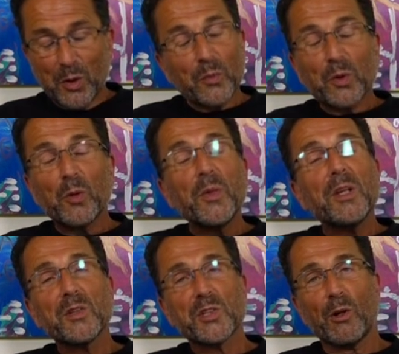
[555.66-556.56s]
com
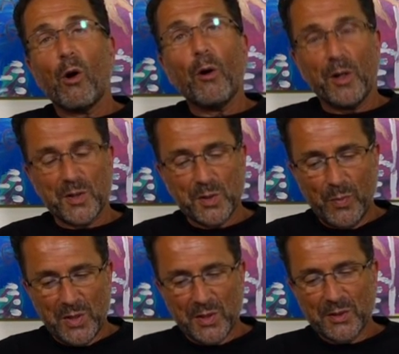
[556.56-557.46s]
comedians are artists,
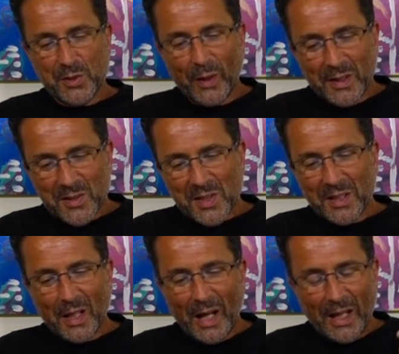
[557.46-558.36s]
basically. So I guess
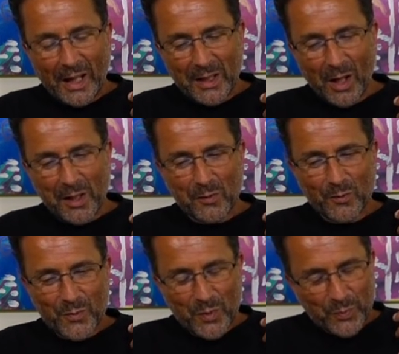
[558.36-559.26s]
I, I, I kind
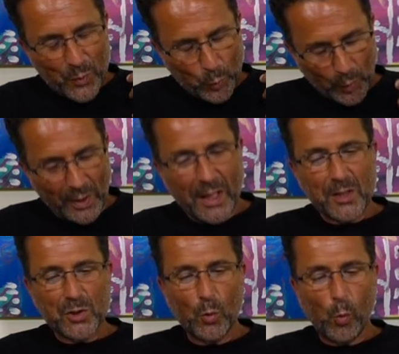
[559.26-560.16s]
of
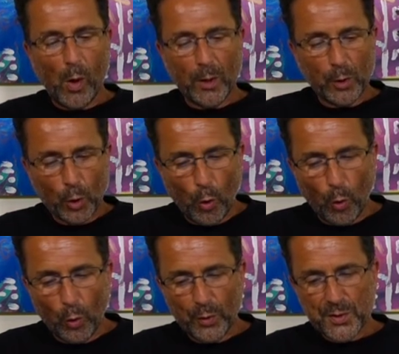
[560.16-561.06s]
relate to where
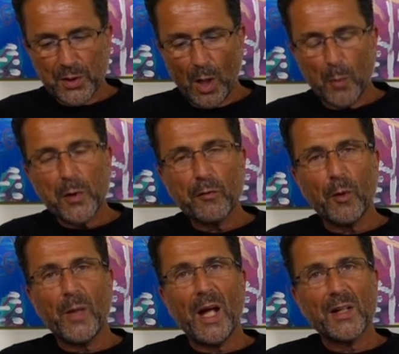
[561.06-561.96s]
Nicole is coming
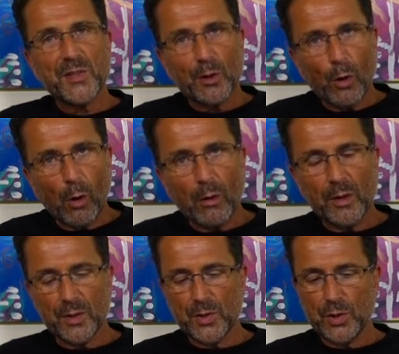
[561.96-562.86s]
from as an
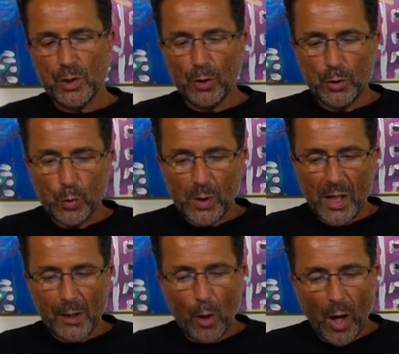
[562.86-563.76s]
artist. You know, you
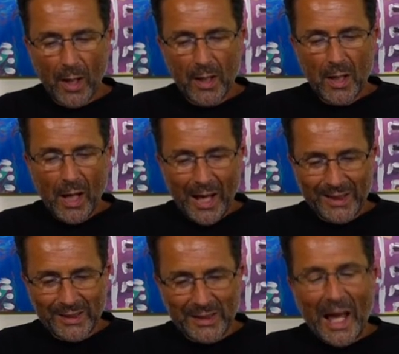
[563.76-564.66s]
cannot
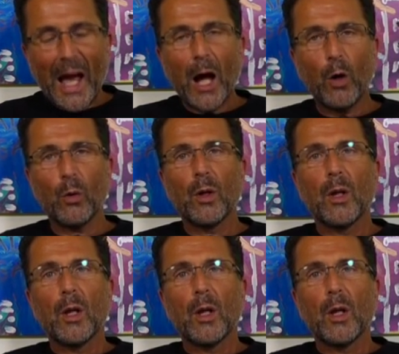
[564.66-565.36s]
allow